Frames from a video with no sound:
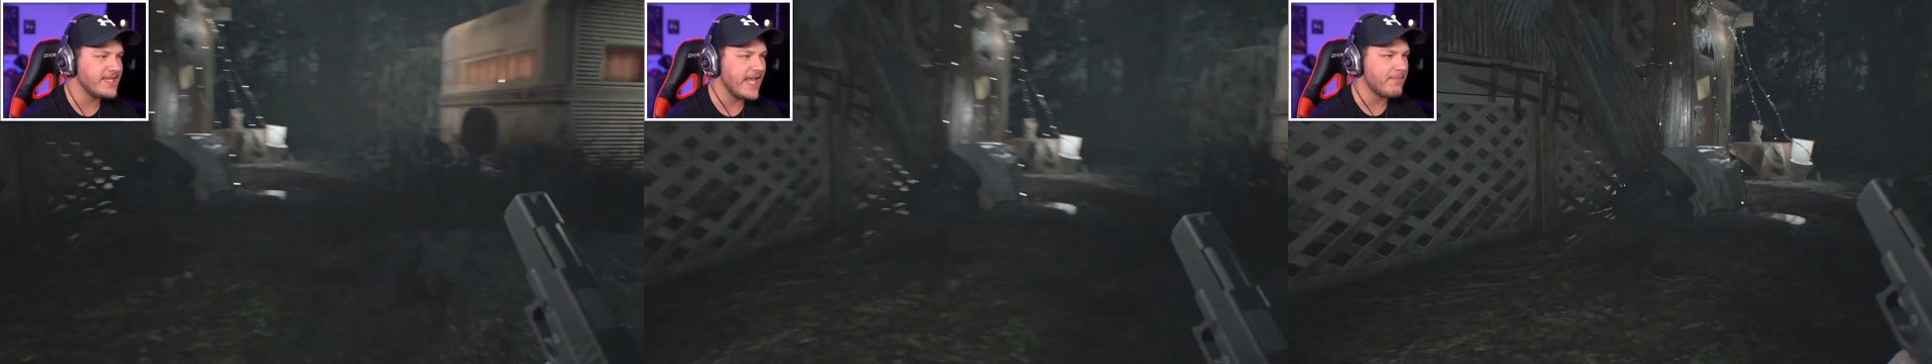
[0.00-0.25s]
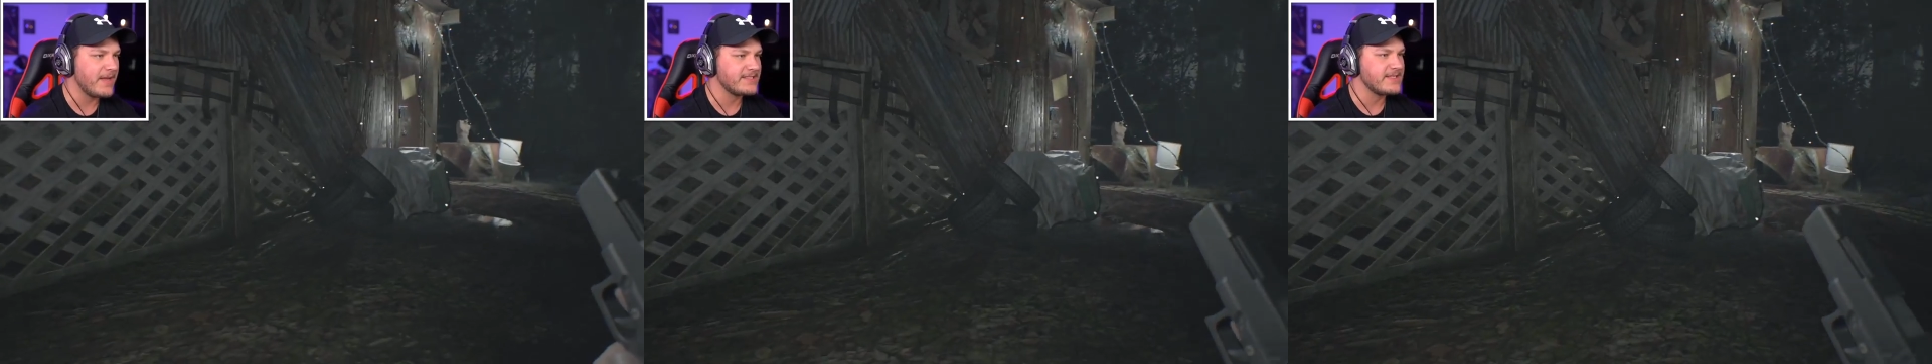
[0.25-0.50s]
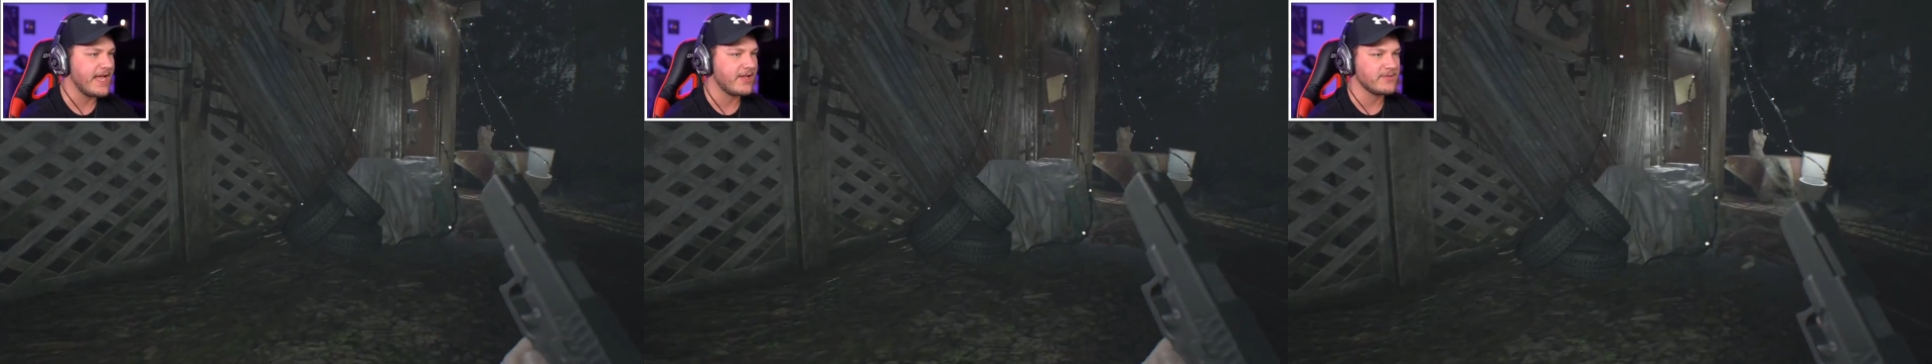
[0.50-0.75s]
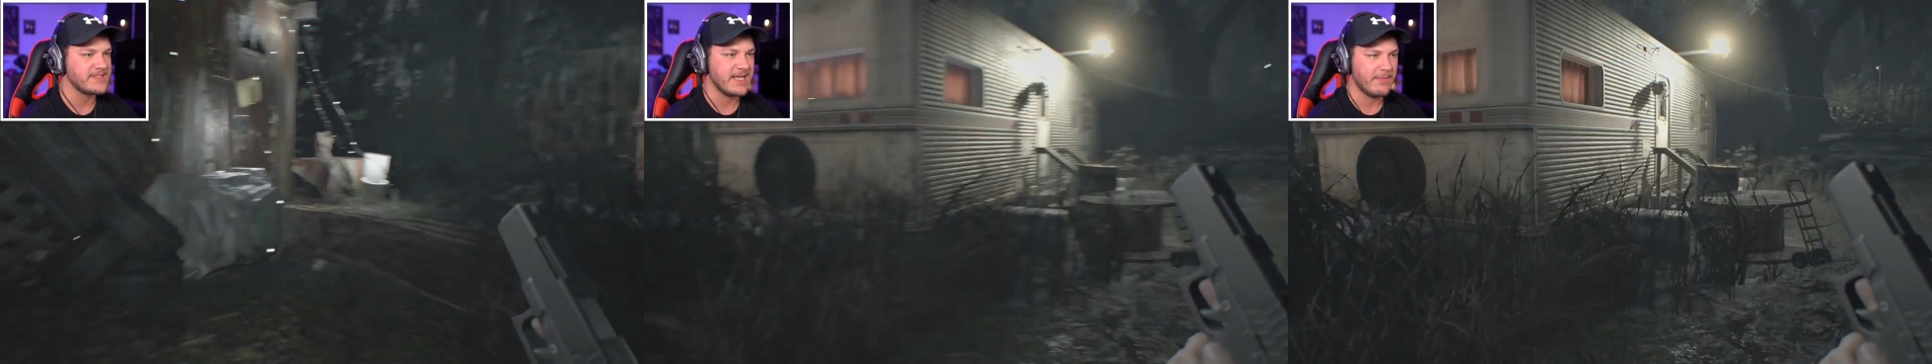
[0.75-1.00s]
take my
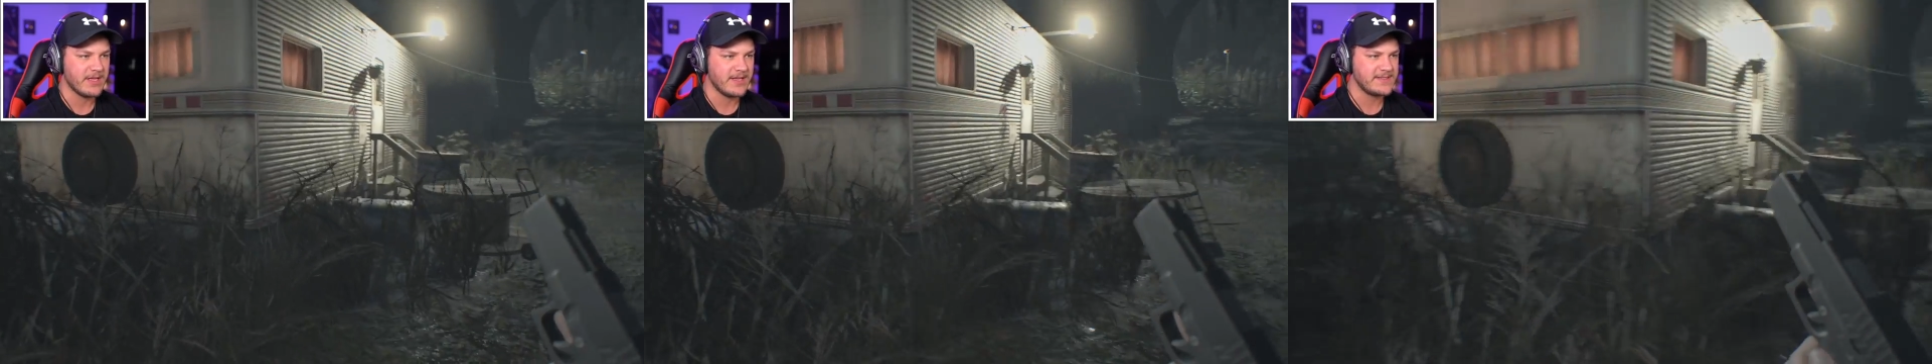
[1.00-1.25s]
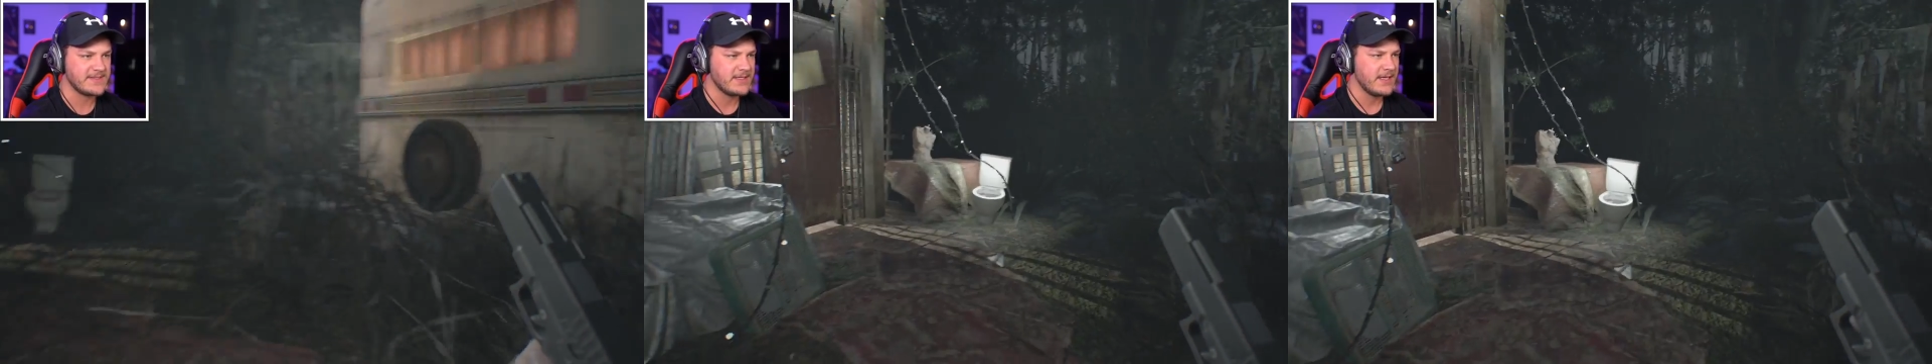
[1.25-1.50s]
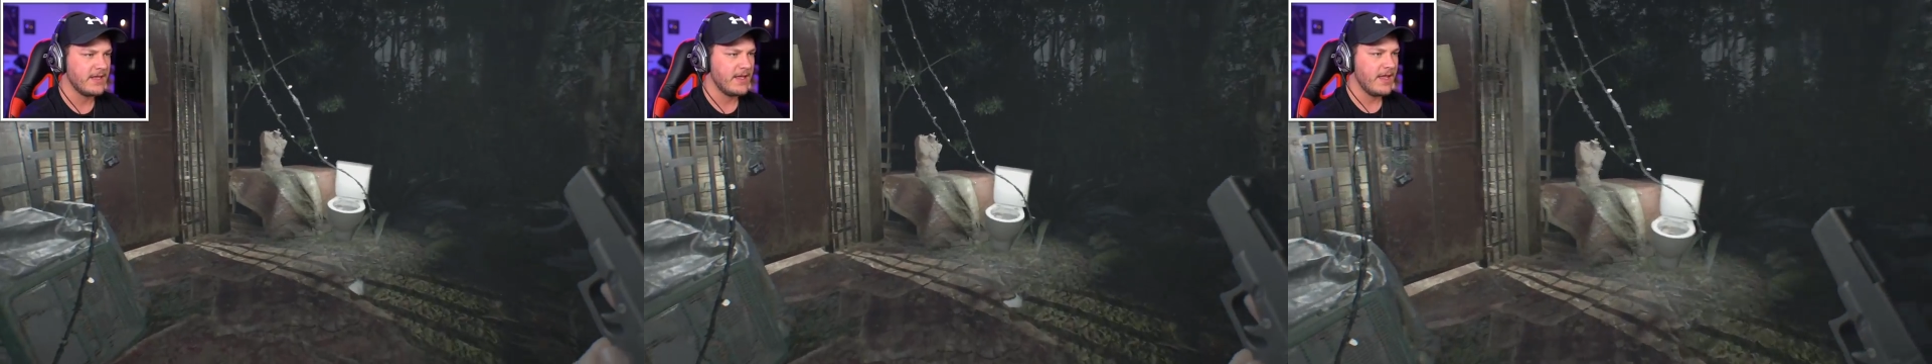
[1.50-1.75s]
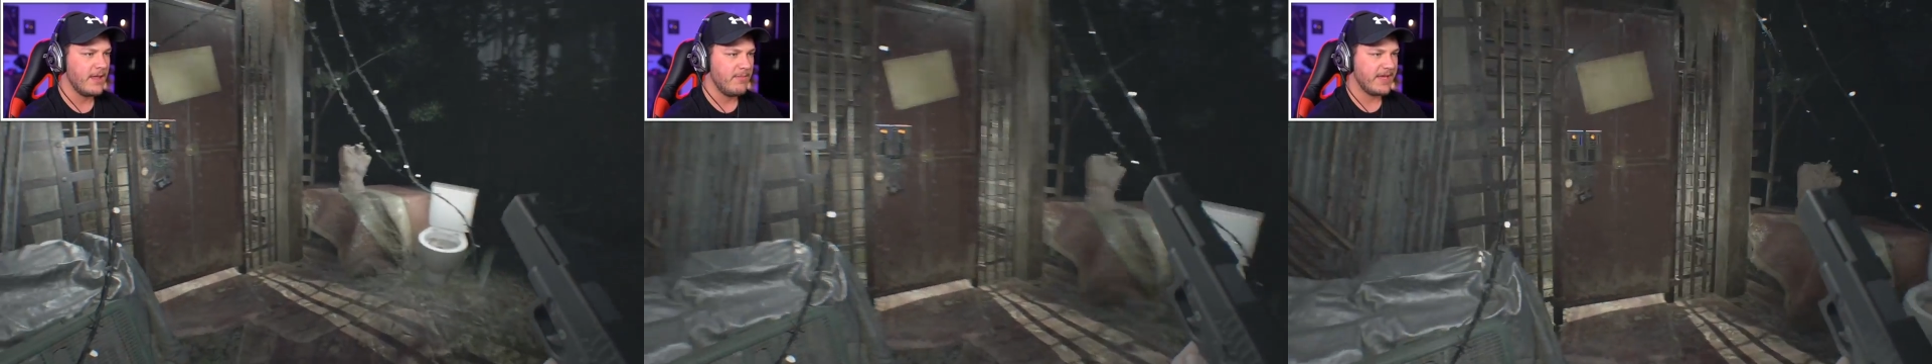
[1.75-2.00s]
psychostimulants
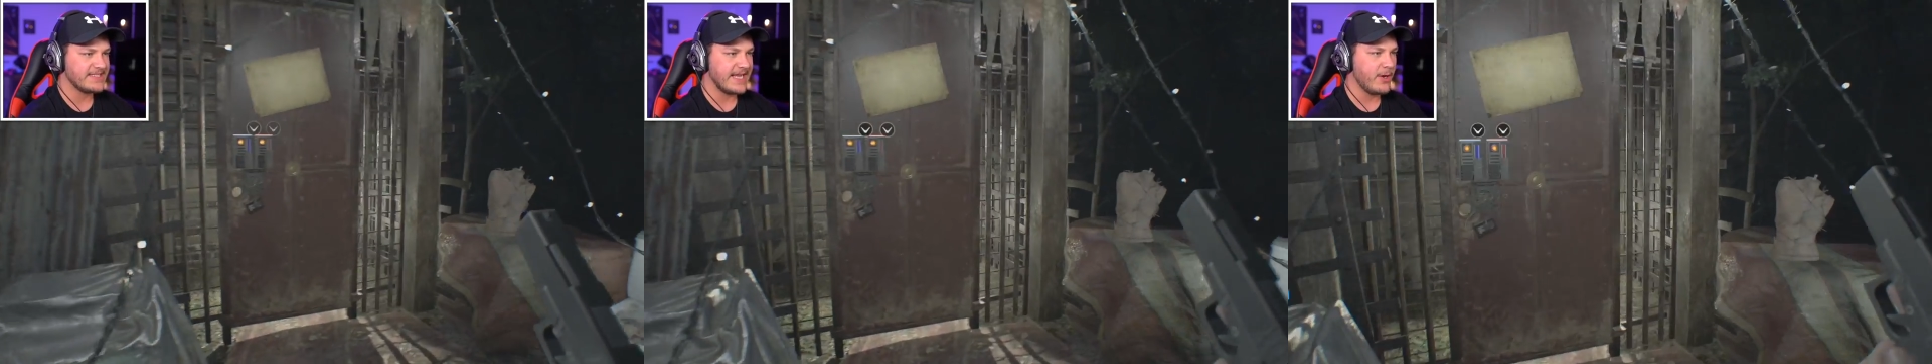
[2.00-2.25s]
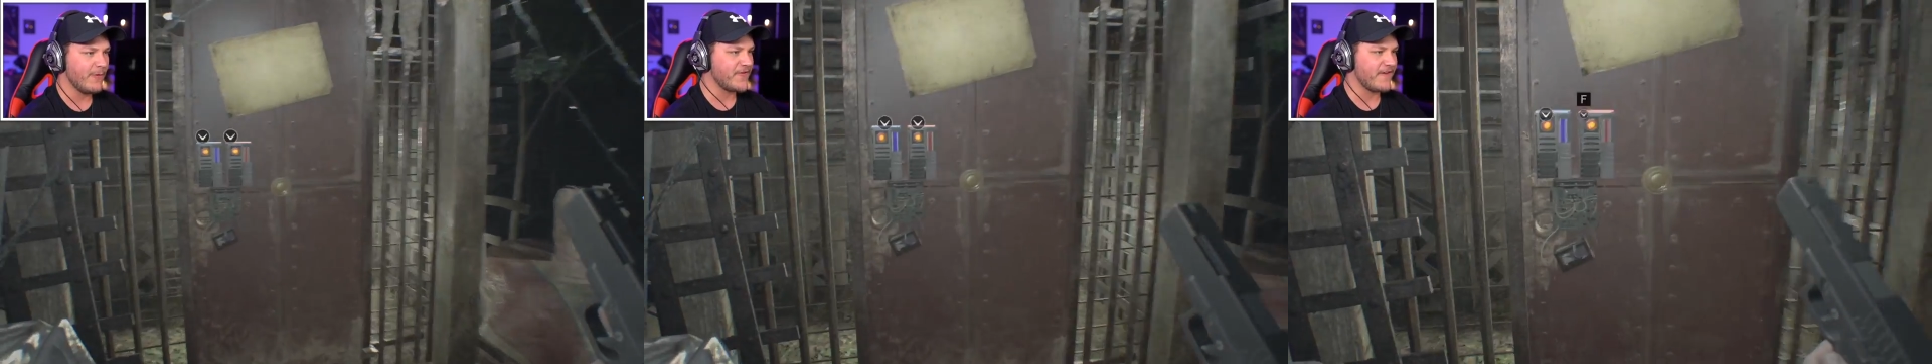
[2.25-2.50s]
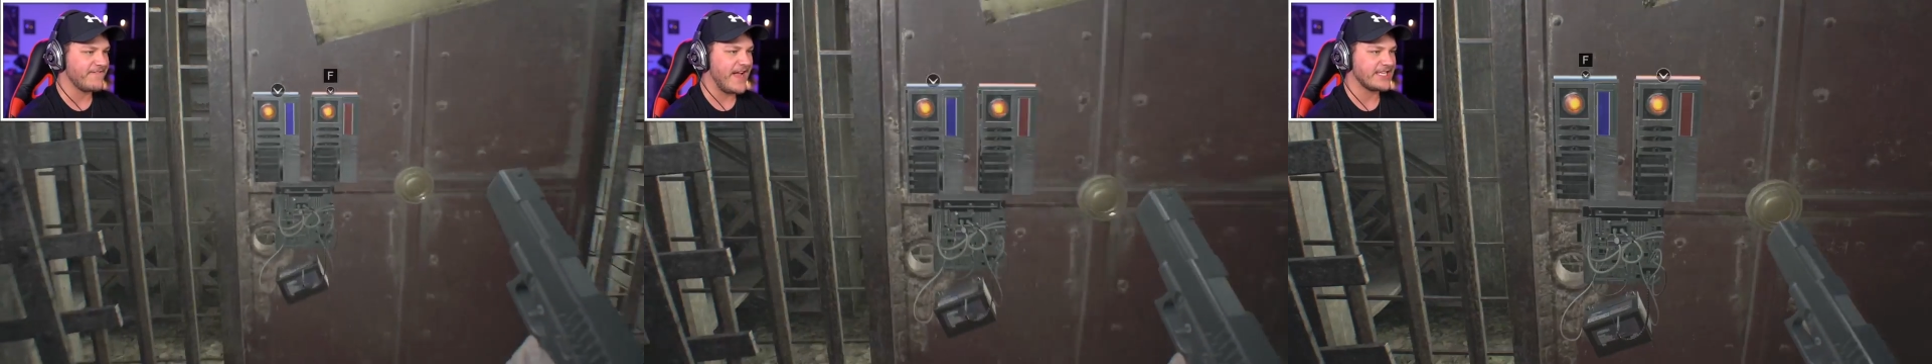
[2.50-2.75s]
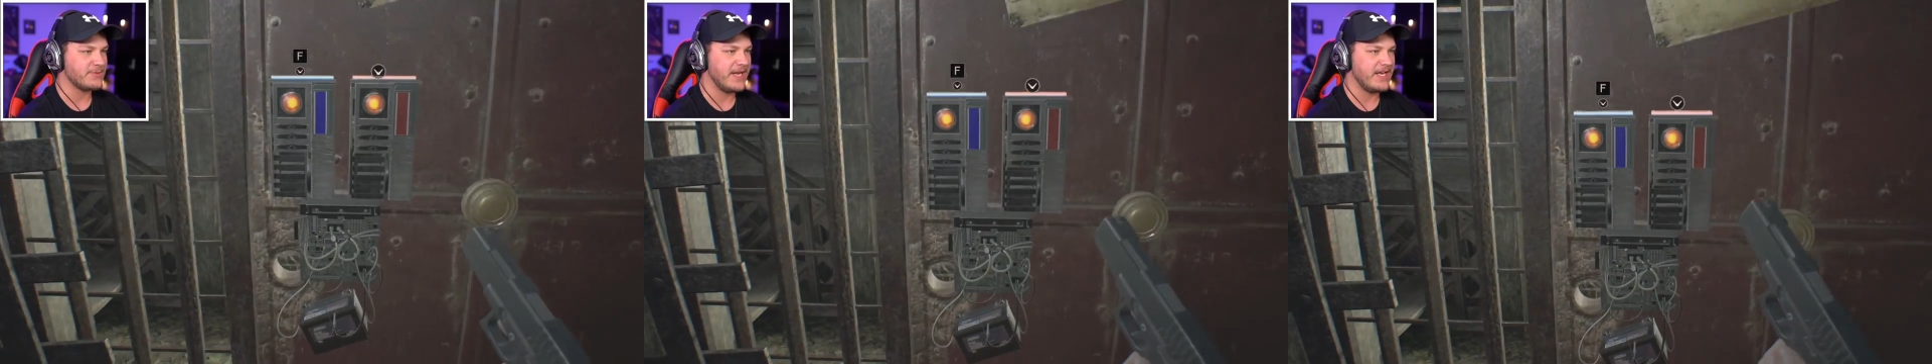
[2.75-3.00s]
because I know for a
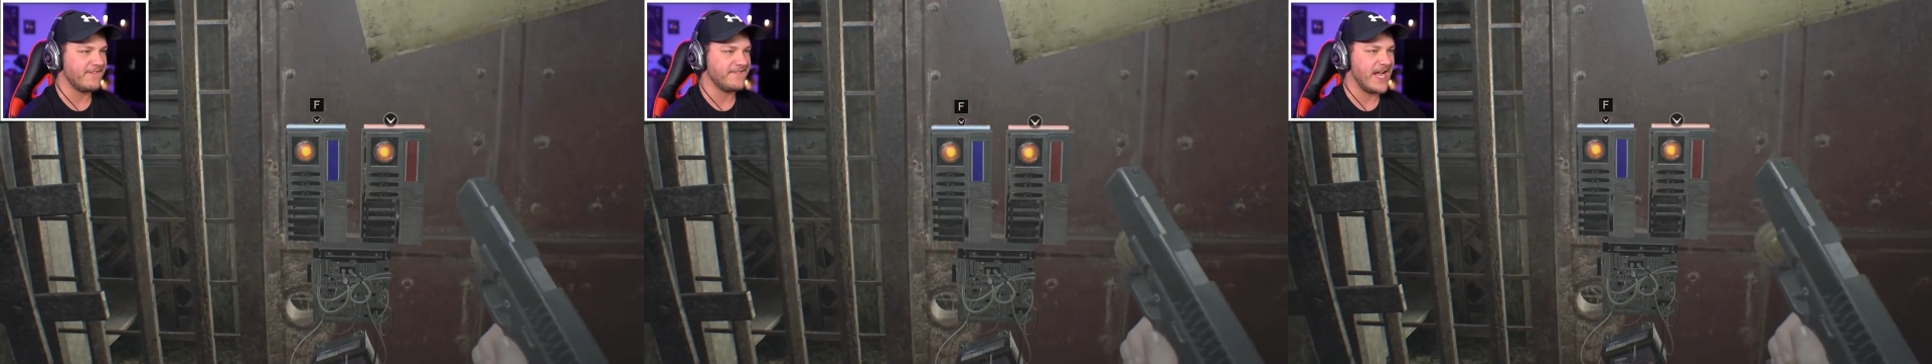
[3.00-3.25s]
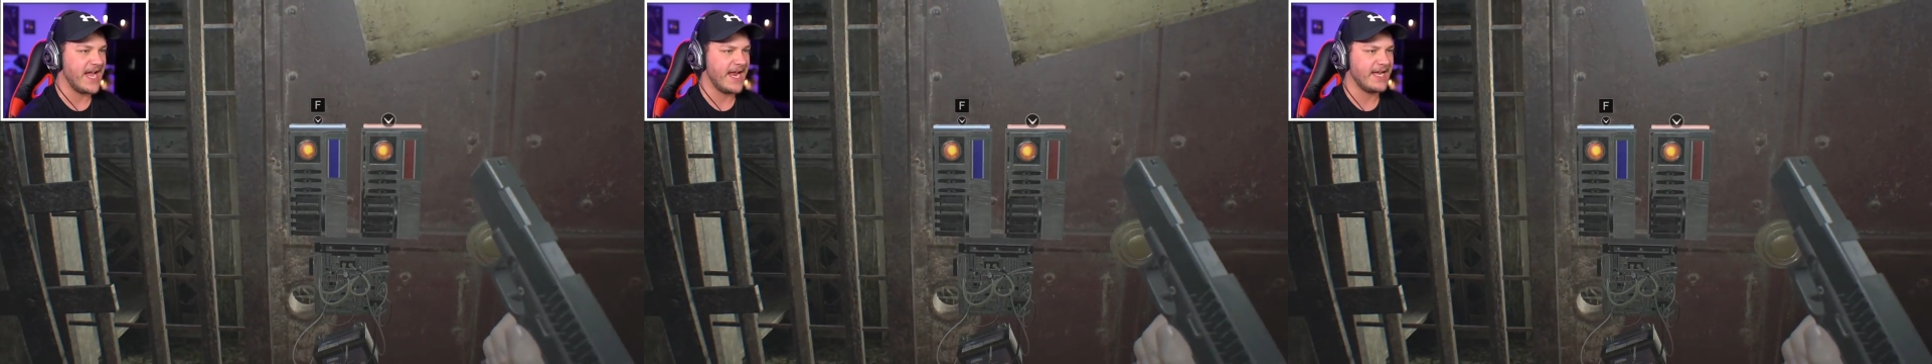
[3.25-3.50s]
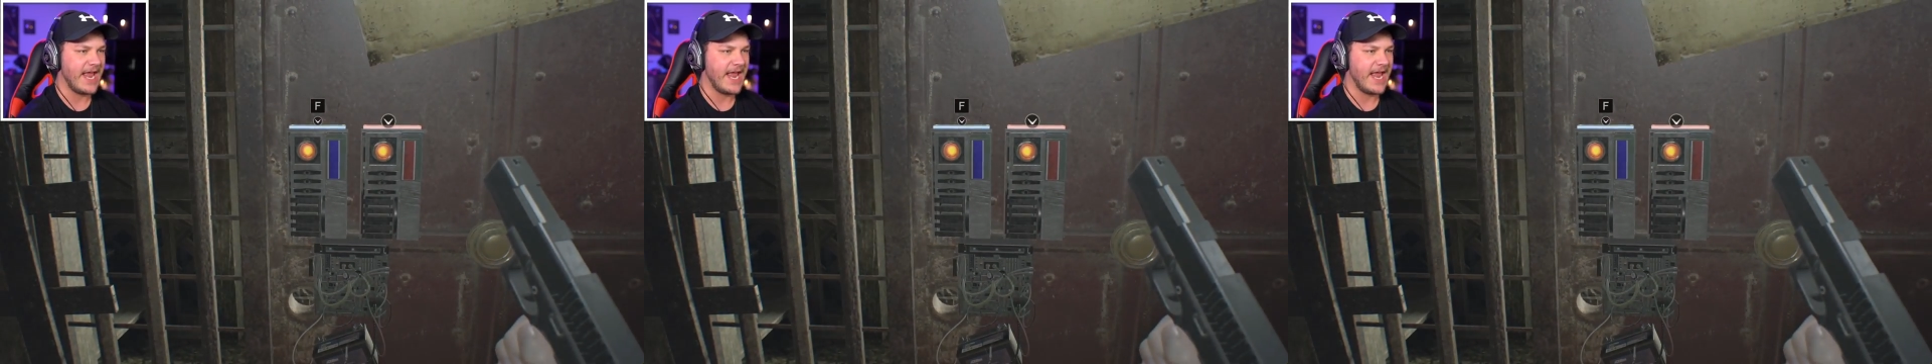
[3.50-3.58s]
fact we need to find,